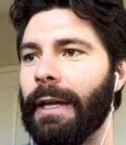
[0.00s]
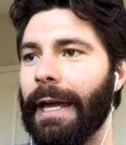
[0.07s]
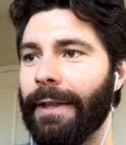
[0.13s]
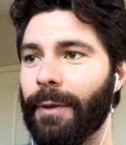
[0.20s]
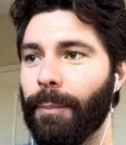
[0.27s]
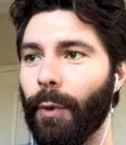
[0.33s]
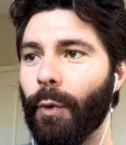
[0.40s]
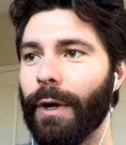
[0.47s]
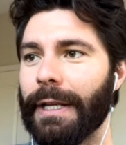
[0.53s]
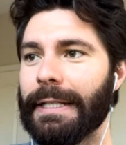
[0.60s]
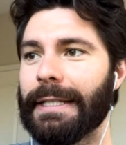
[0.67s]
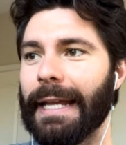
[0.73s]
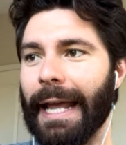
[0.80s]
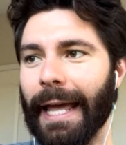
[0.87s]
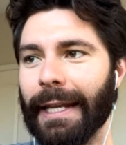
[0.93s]
and the
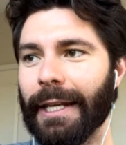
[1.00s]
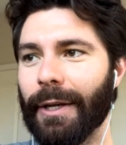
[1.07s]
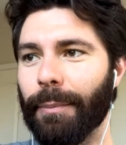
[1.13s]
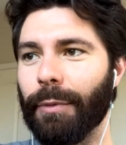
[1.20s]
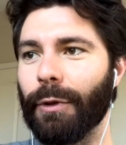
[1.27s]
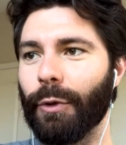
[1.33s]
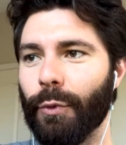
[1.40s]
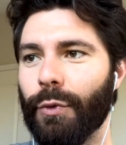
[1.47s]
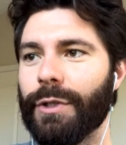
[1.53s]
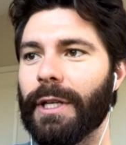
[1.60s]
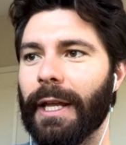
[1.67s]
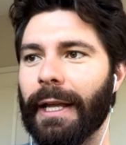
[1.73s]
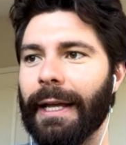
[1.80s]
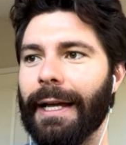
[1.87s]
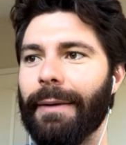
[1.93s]
Bruins ended up
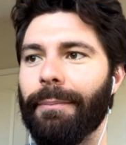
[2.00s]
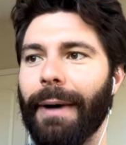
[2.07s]
losing